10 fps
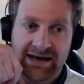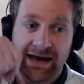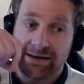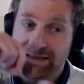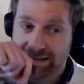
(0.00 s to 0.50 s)

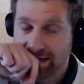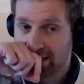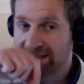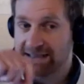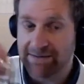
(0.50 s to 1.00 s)
And this is
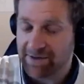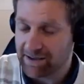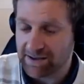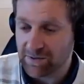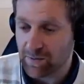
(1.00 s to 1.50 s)
actually something
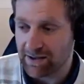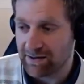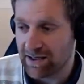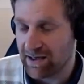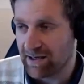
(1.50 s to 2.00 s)
that is one of
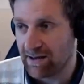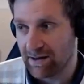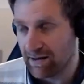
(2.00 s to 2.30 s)
the